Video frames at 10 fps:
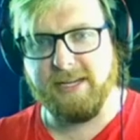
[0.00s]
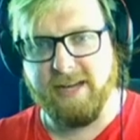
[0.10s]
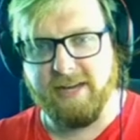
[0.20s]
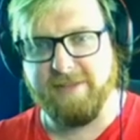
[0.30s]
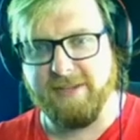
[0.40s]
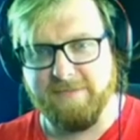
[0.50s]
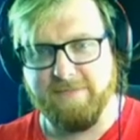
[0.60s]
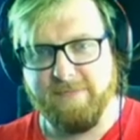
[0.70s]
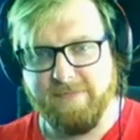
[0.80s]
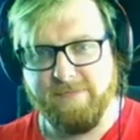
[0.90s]
and heavy.
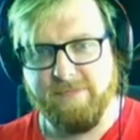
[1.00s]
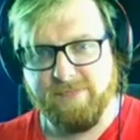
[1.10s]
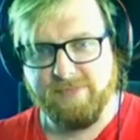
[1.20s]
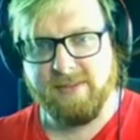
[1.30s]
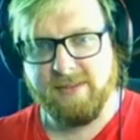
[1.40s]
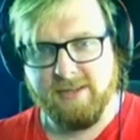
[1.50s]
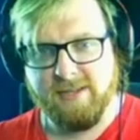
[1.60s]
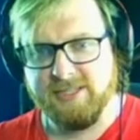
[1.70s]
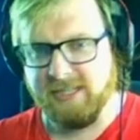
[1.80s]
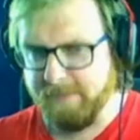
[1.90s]

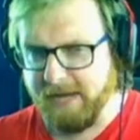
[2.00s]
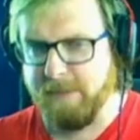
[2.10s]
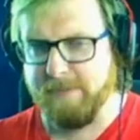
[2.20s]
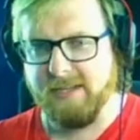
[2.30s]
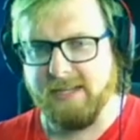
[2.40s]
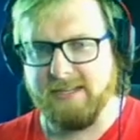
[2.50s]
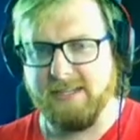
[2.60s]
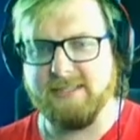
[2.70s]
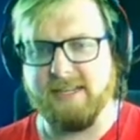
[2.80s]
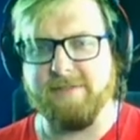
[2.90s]
Something happened to that
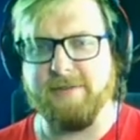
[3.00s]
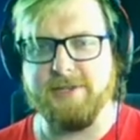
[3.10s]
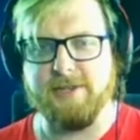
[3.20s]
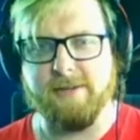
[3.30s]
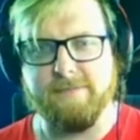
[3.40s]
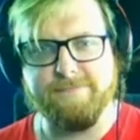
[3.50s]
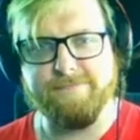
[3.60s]
Nissan, for sure.